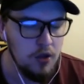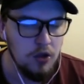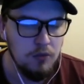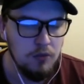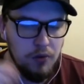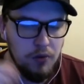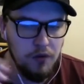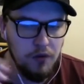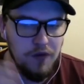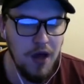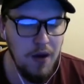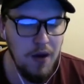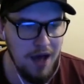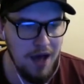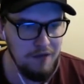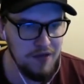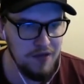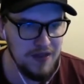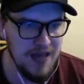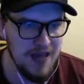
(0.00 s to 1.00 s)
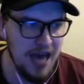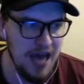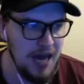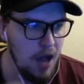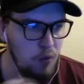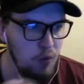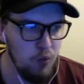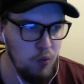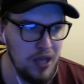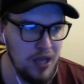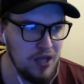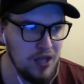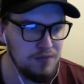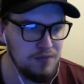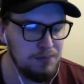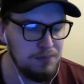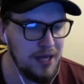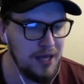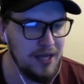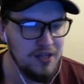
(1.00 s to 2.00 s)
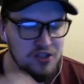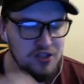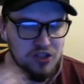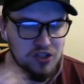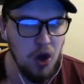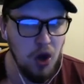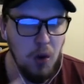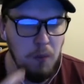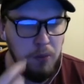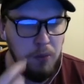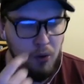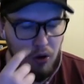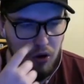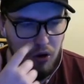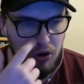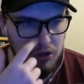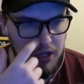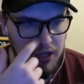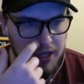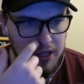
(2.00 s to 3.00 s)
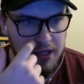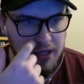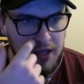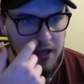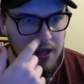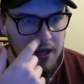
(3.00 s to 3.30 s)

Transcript: But without having that and our wingers playing so poorly,